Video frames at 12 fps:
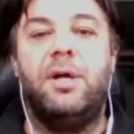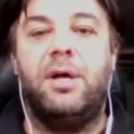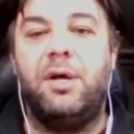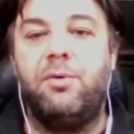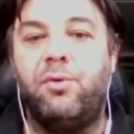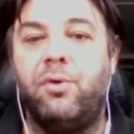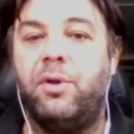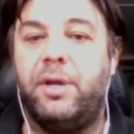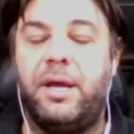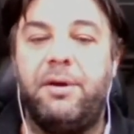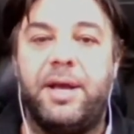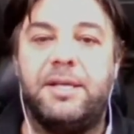rural
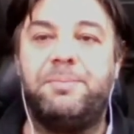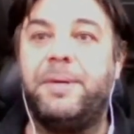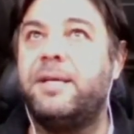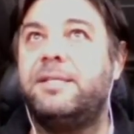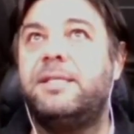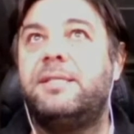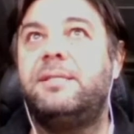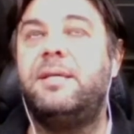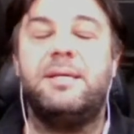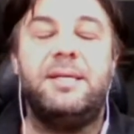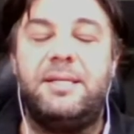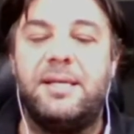areas, because
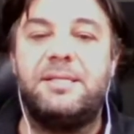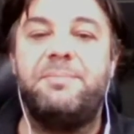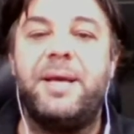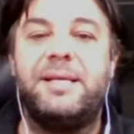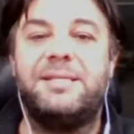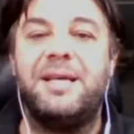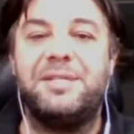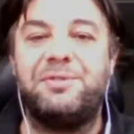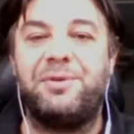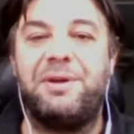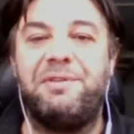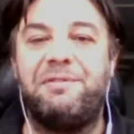it doesn't make sense
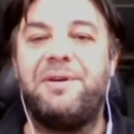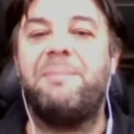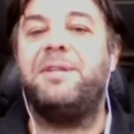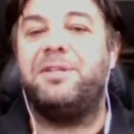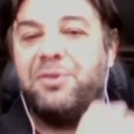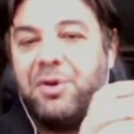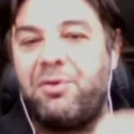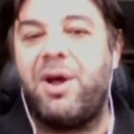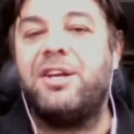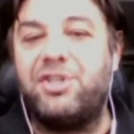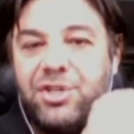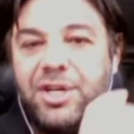for every family to
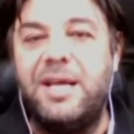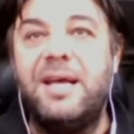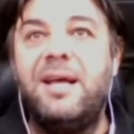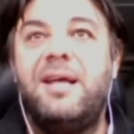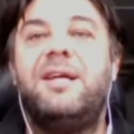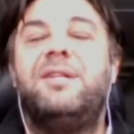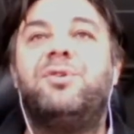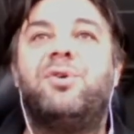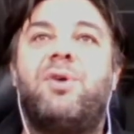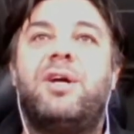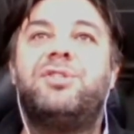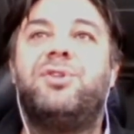crush
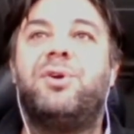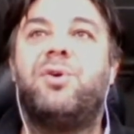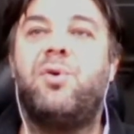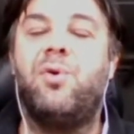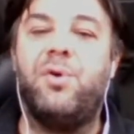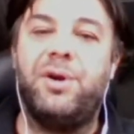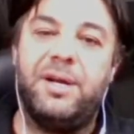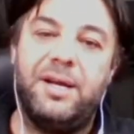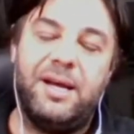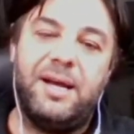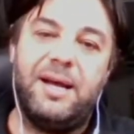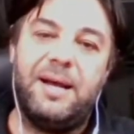their corn
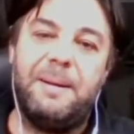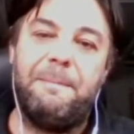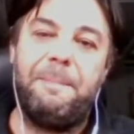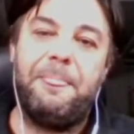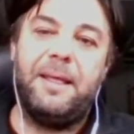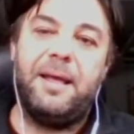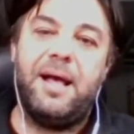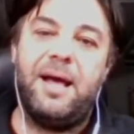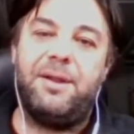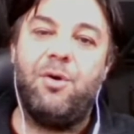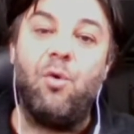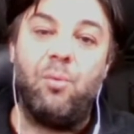
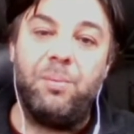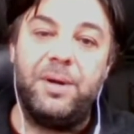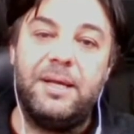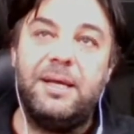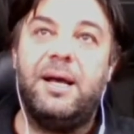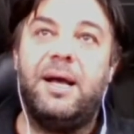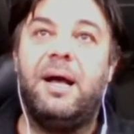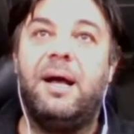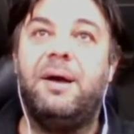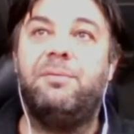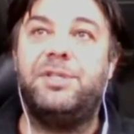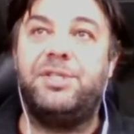at home,
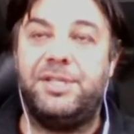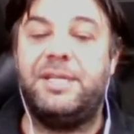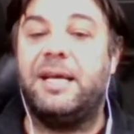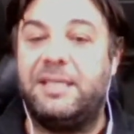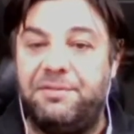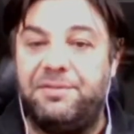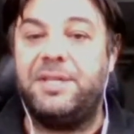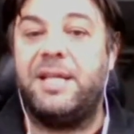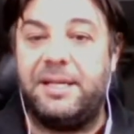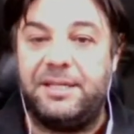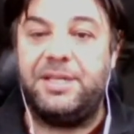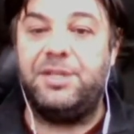which is an activity
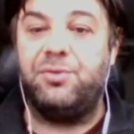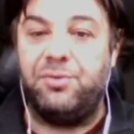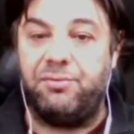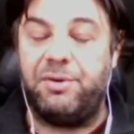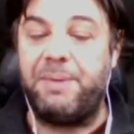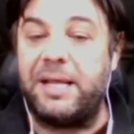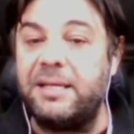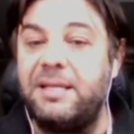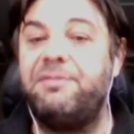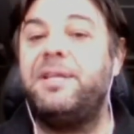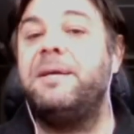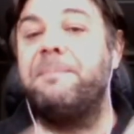that they do
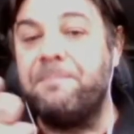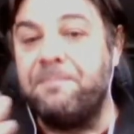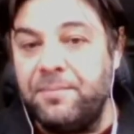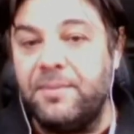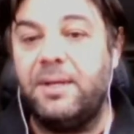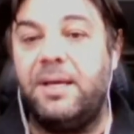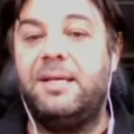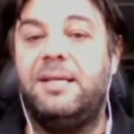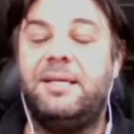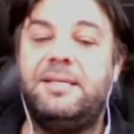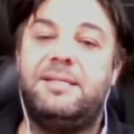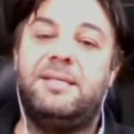repetitively.
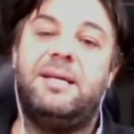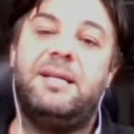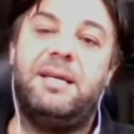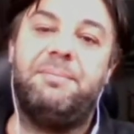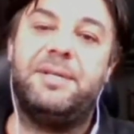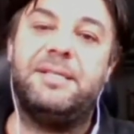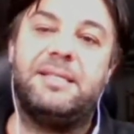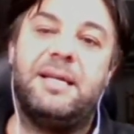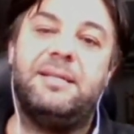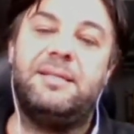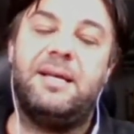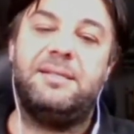It is labor
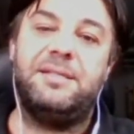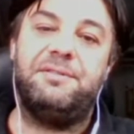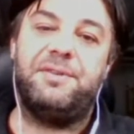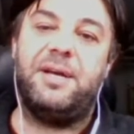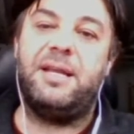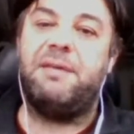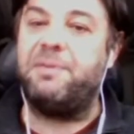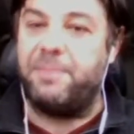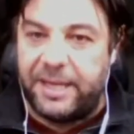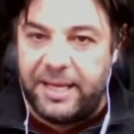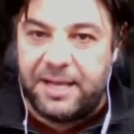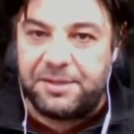intensive and
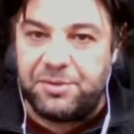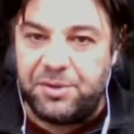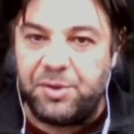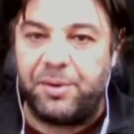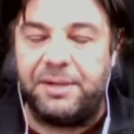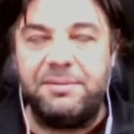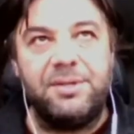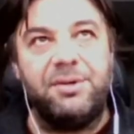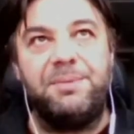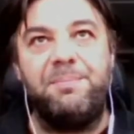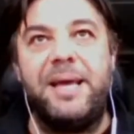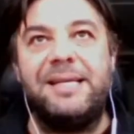everybody has to do it. So
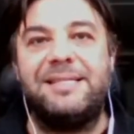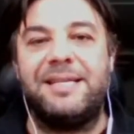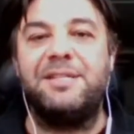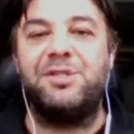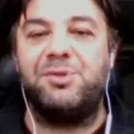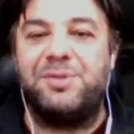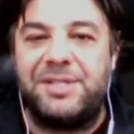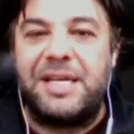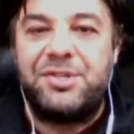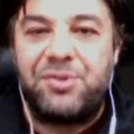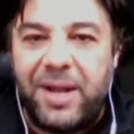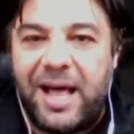it makes sense to
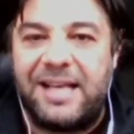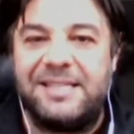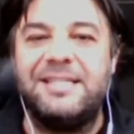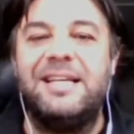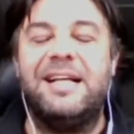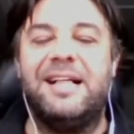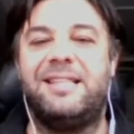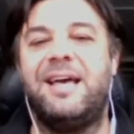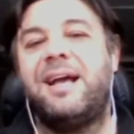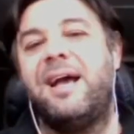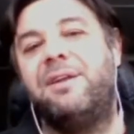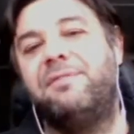centralize
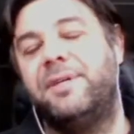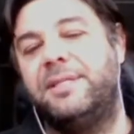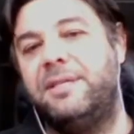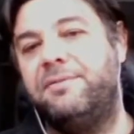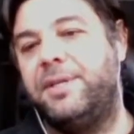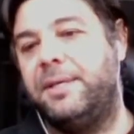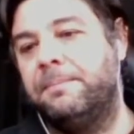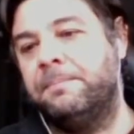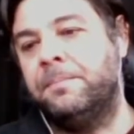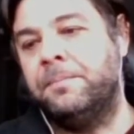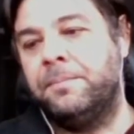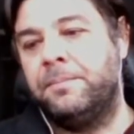that kind of activity
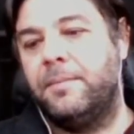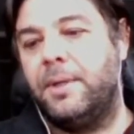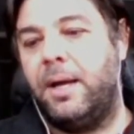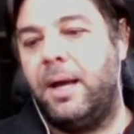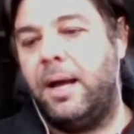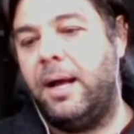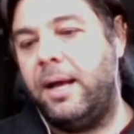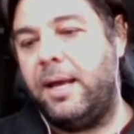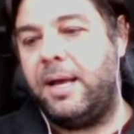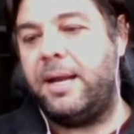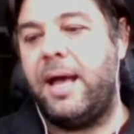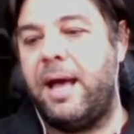
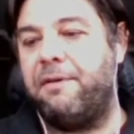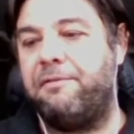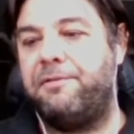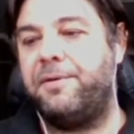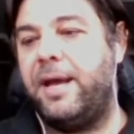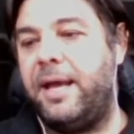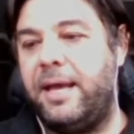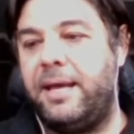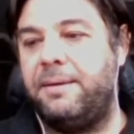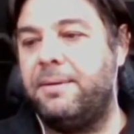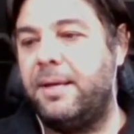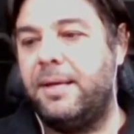and have
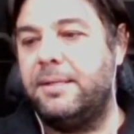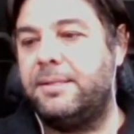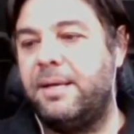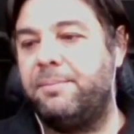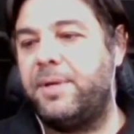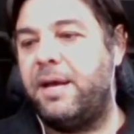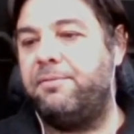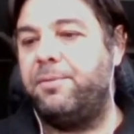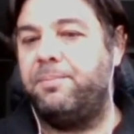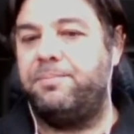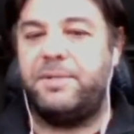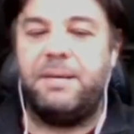some type
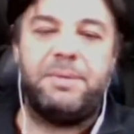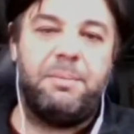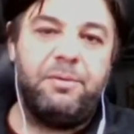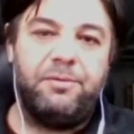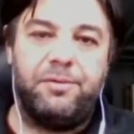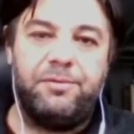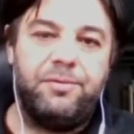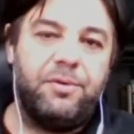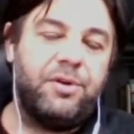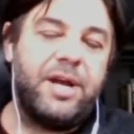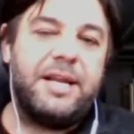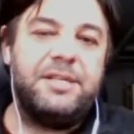of
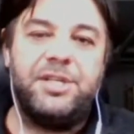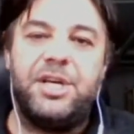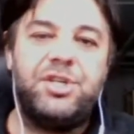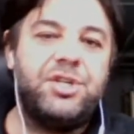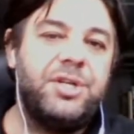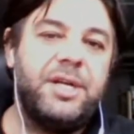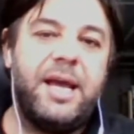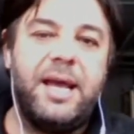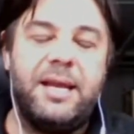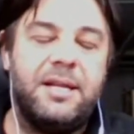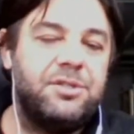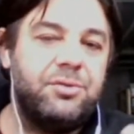organization,
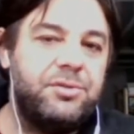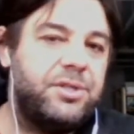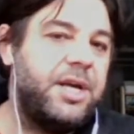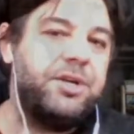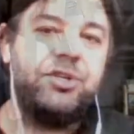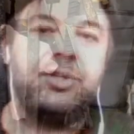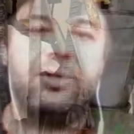an association